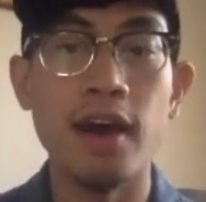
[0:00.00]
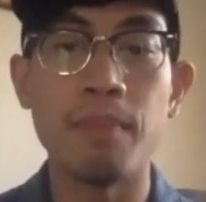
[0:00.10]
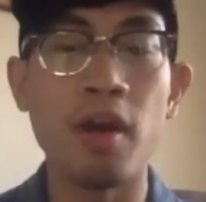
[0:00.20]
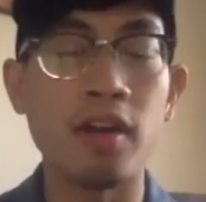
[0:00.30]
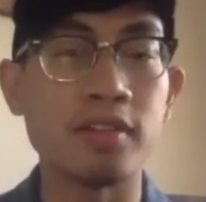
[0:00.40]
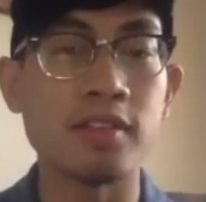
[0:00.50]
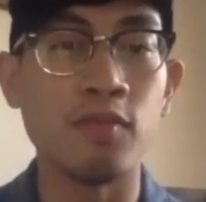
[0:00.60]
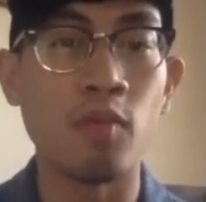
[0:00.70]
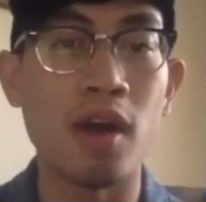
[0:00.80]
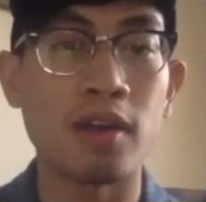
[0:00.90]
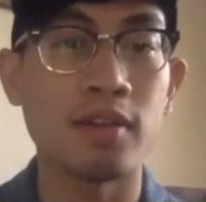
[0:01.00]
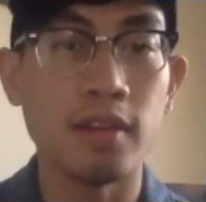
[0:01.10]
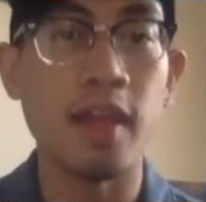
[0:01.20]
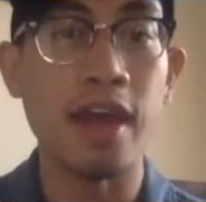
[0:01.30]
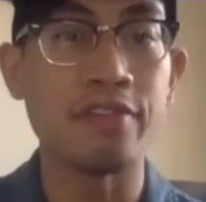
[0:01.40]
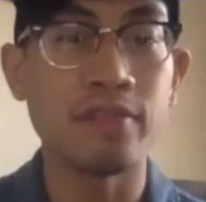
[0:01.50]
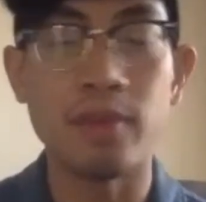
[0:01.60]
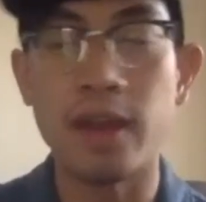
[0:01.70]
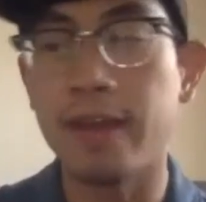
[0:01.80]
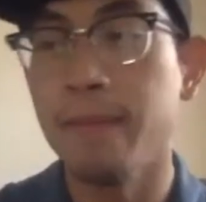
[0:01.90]
parts of walked life,
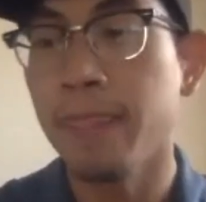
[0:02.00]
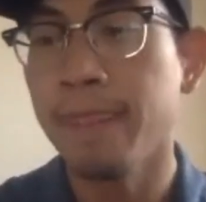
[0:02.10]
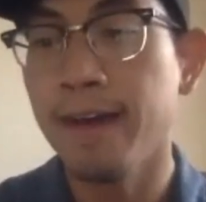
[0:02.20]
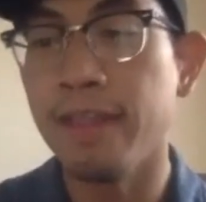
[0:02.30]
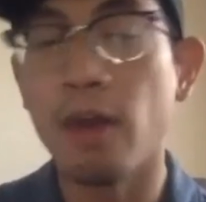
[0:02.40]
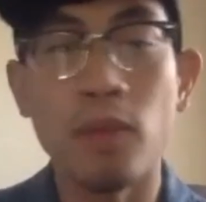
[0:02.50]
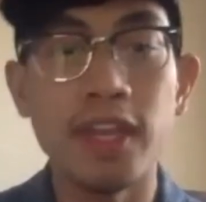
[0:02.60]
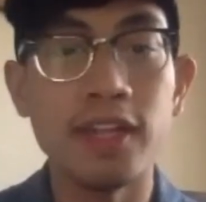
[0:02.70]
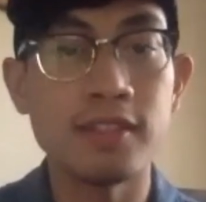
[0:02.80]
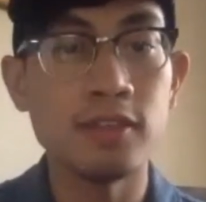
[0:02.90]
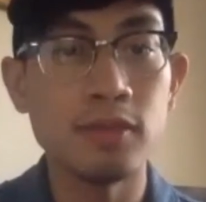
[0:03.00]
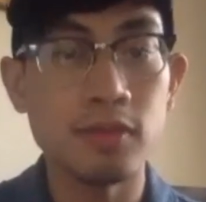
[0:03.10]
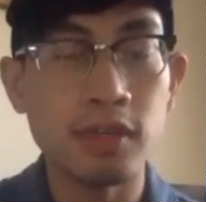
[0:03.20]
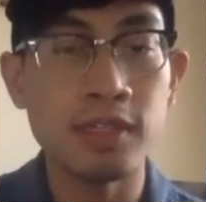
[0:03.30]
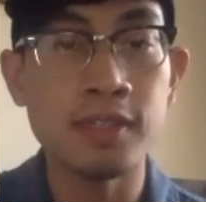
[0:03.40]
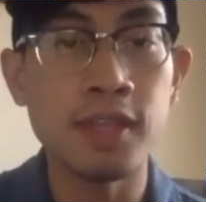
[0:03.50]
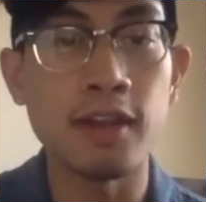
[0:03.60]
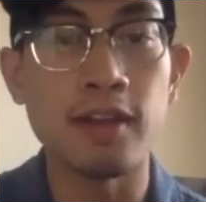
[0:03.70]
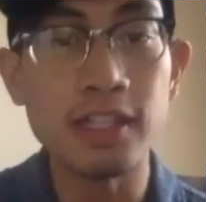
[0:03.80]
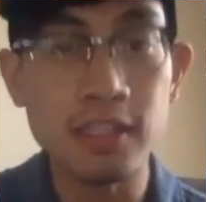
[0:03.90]
right? That we need to
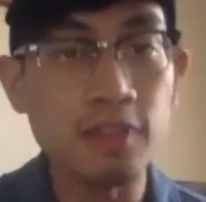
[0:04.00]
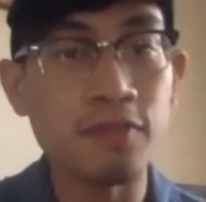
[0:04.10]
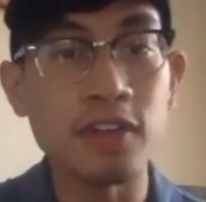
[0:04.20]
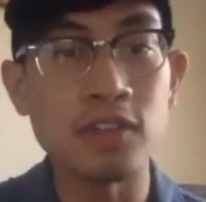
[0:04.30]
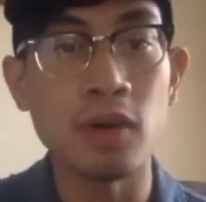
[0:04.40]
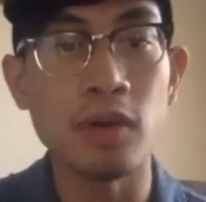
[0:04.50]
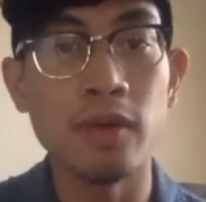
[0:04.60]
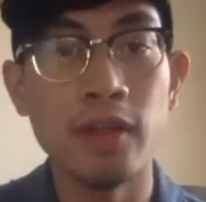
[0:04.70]
consider. That's the first quote